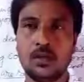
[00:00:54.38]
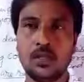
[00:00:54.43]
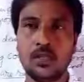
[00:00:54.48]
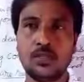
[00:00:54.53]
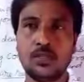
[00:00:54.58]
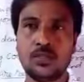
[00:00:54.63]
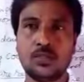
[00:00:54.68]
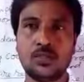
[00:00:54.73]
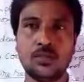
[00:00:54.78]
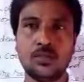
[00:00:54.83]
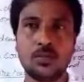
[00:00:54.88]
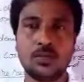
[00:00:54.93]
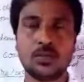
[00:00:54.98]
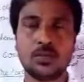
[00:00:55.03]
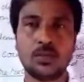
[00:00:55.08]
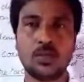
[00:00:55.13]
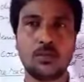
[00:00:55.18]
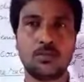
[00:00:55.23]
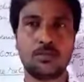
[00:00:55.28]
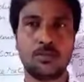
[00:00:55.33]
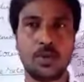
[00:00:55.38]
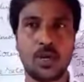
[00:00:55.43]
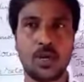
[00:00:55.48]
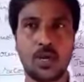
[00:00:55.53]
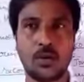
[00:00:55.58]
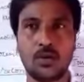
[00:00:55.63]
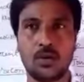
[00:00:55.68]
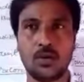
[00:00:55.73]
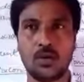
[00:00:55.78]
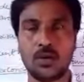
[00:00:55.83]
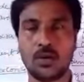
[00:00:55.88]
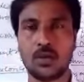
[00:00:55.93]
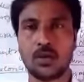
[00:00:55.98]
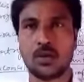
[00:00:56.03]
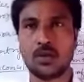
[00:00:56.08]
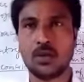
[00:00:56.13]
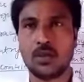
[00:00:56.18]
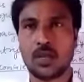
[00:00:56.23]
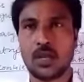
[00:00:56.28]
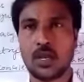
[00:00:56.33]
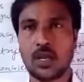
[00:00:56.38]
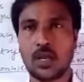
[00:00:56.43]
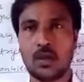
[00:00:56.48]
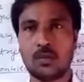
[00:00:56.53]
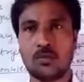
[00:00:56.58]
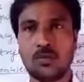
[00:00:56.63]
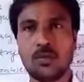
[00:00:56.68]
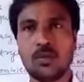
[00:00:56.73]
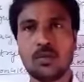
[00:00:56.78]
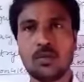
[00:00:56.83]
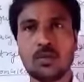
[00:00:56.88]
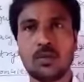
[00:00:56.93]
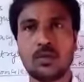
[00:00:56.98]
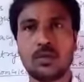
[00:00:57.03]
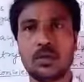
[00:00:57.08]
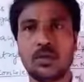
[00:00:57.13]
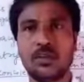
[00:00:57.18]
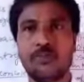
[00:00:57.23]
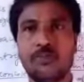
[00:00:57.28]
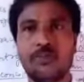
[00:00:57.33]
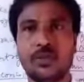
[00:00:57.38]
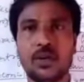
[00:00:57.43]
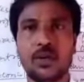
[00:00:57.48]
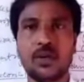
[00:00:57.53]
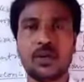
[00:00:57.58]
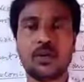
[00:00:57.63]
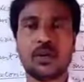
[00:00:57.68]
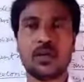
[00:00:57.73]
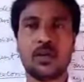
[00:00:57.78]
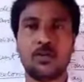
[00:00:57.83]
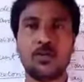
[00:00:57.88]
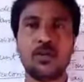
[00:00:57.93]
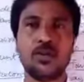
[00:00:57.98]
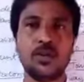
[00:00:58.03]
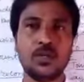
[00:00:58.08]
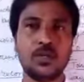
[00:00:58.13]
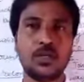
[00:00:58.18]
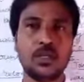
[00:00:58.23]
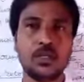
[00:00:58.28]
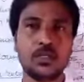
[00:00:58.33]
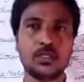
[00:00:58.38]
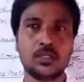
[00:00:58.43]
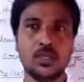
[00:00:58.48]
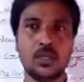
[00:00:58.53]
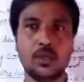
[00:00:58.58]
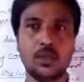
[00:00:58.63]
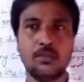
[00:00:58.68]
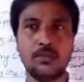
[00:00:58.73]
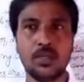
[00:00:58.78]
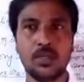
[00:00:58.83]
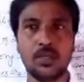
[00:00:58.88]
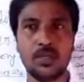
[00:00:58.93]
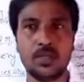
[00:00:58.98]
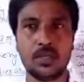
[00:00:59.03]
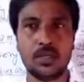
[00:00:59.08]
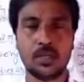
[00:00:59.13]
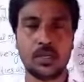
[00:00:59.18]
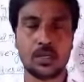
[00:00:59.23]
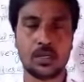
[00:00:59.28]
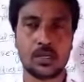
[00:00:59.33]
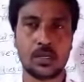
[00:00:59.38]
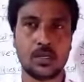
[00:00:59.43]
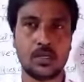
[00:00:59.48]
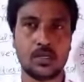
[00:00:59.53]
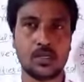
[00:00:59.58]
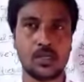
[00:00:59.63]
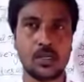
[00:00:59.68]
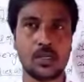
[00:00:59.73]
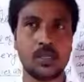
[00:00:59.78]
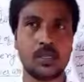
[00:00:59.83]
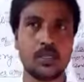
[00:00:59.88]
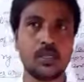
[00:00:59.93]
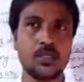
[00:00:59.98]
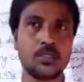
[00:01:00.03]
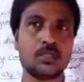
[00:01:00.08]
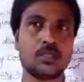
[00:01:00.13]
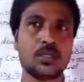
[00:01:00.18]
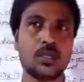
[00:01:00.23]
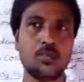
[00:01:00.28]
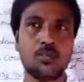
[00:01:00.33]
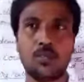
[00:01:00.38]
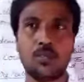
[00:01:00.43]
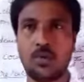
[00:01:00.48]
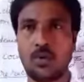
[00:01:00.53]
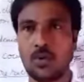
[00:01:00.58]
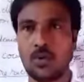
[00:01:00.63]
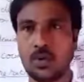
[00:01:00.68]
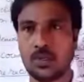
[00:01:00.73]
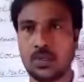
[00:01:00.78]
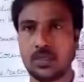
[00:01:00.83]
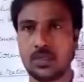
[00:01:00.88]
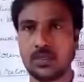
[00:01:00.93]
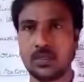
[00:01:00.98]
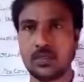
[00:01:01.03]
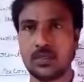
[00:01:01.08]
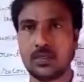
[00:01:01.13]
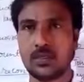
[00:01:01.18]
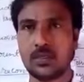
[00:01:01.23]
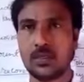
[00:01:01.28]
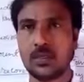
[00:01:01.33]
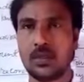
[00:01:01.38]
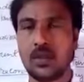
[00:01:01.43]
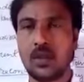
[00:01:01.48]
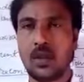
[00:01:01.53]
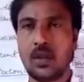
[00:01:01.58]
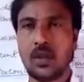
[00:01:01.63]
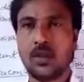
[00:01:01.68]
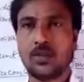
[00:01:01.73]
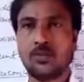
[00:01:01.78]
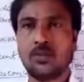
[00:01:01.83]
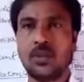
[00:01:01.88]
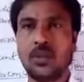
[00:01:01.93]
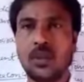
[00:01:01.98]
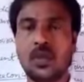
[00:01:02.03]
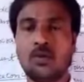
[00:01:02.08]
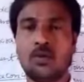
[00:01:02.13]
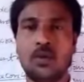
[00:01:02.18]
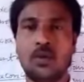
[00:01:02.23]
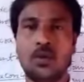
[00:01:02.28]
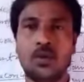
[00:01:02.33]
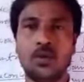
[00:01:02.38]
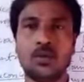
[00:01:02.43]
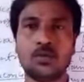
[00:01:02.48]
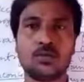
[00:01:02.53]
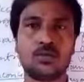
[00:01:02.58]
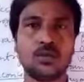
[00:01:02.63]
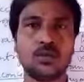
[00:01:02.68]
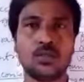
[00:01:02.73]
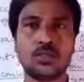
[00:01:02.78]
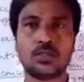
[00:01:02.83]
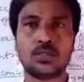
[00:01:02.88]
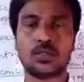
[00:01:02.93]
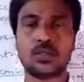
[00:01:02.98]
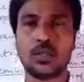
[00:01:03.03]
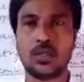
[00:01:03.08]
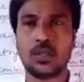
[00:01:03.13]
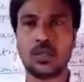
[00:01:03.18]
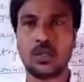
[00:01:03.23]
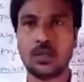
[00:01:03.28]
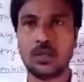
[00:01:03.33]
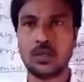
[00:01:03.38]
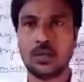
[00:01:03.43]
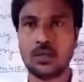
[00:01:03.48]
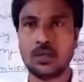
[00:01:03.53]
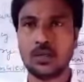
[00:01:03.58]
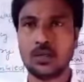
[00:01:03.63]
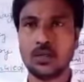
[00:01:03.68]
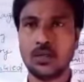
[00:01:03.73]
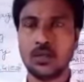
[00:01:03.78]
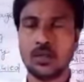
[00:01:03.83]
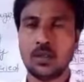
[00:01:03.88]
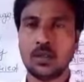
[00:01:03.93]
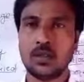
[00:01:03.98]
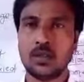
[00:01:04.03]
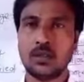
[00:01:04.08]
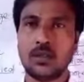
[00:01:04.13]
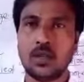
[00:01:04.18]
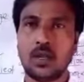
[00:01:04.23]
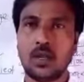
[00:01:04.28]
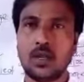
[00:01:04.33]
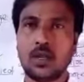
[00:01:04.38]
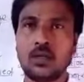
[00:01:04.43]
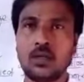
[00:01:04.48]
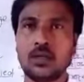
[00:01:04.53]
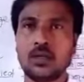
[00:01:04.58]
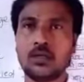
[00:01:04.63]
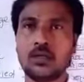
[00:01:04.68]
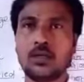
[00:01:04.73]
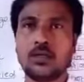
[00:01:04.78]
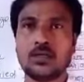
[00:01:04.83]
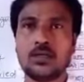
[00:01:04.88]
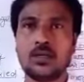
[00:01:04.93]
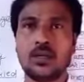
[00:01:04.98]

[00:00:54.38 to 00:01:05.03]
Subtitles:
distribution of power among different communities living in a country is important. We have also seen that it is